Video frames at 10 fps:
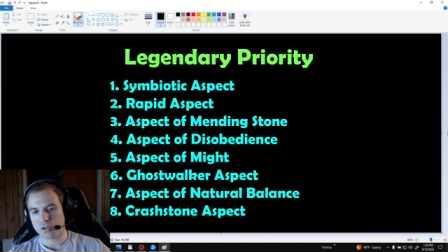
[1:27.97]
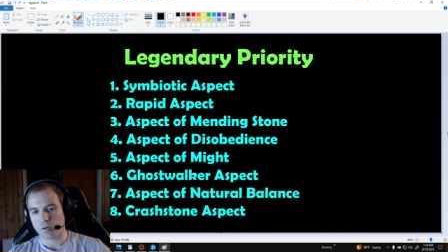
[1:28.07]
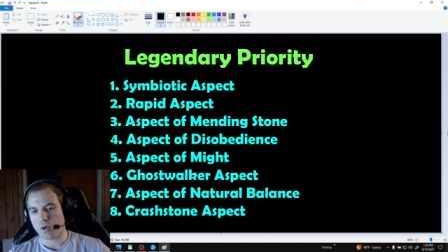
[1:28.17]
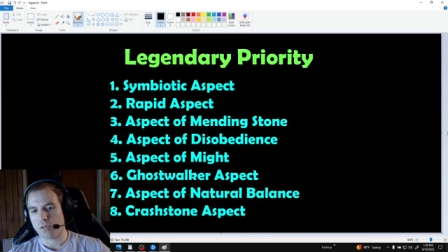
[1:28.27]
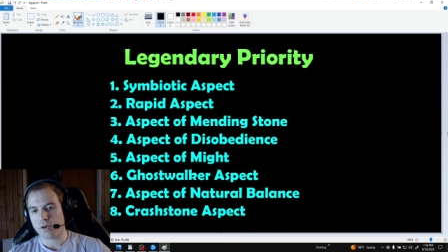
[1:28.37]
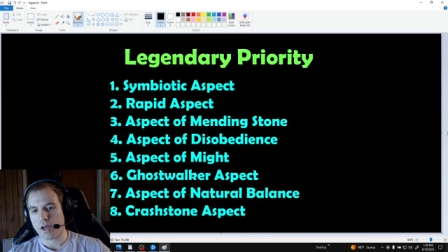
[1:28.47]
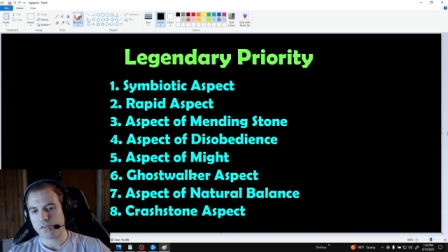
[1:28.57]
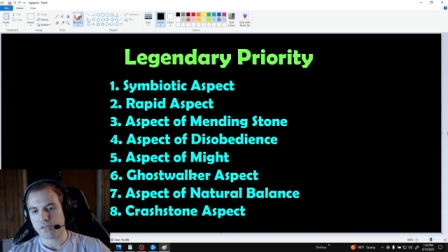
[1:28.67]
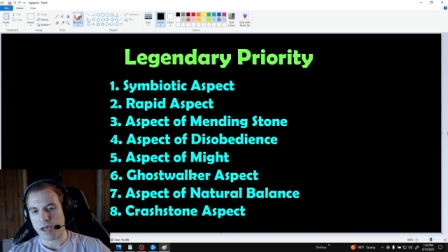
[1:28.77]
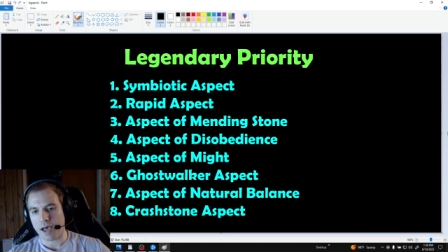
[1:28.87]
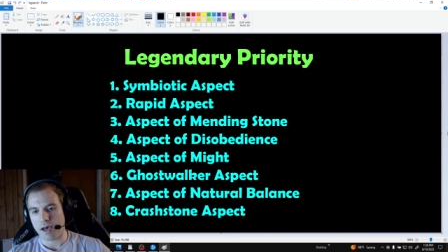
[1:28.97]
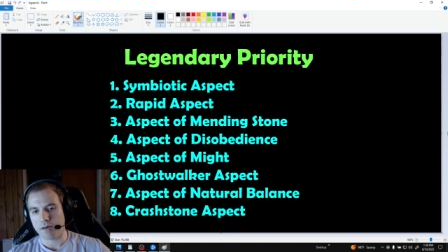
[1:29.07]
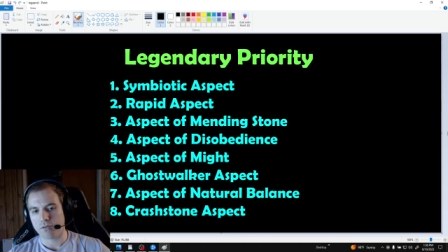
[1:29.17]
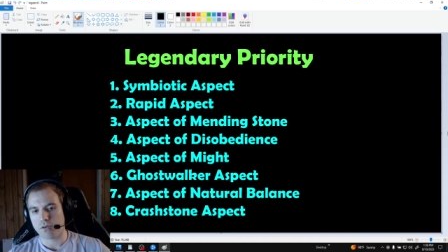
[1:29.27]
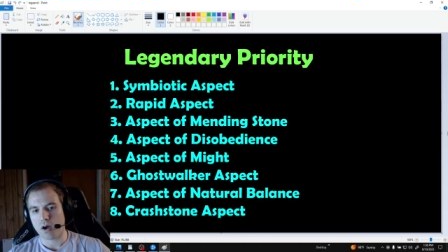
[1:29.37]
and while they're nice to
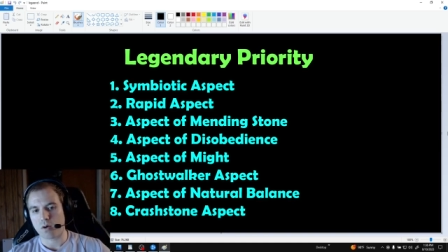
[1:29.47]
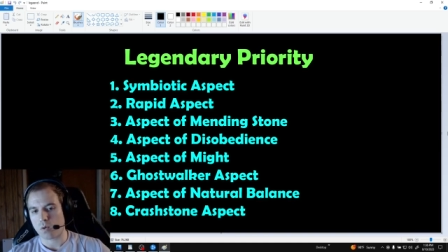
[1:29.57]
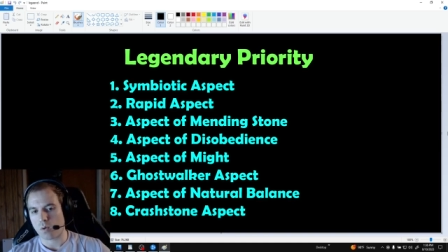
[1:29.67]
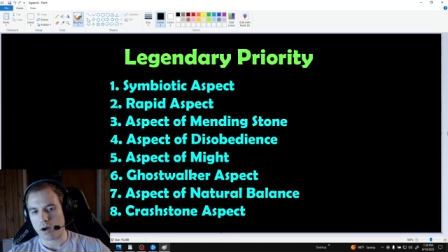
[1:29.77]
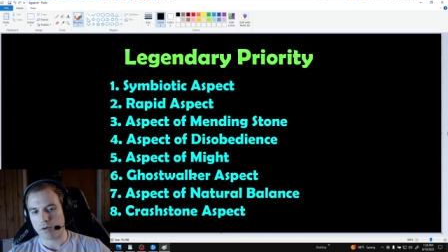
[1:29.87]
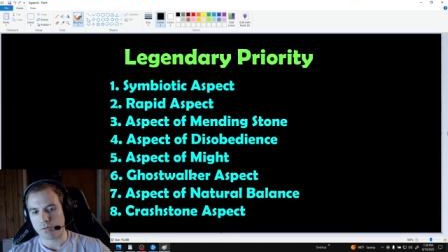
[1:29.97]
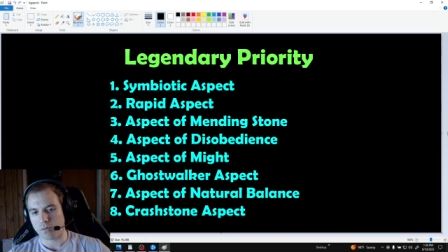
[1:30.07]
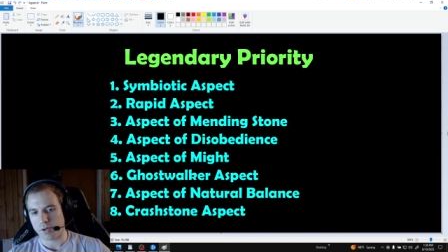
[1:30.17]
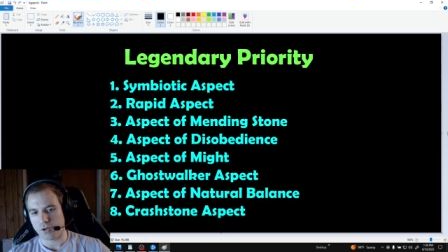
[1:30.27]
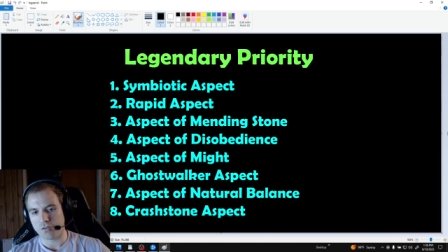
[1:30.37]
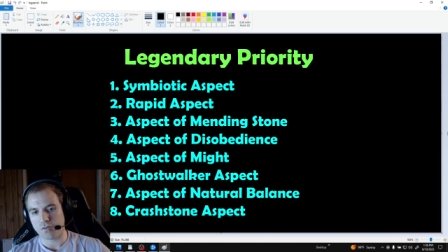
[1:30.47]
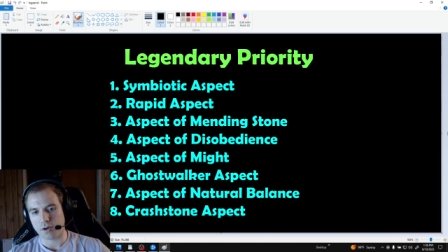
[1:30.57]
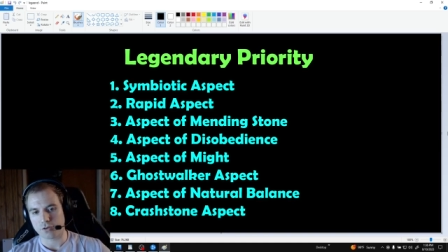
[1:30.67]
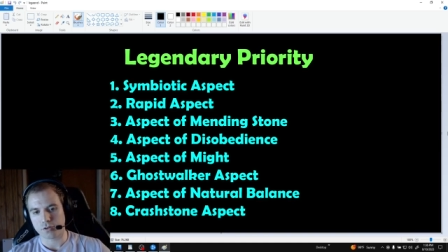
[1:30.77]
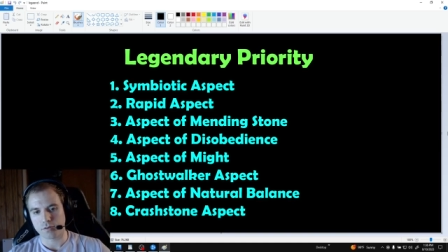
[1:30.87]
have, they're not required for the build to
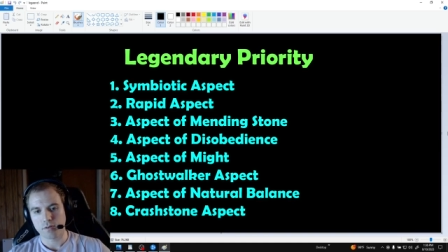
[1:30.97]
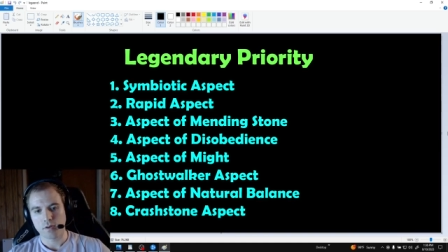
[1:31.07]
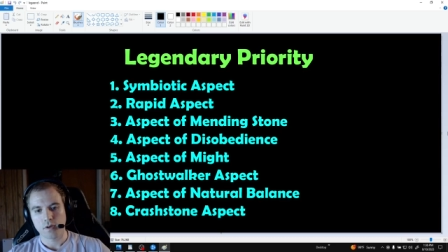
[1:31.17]
function.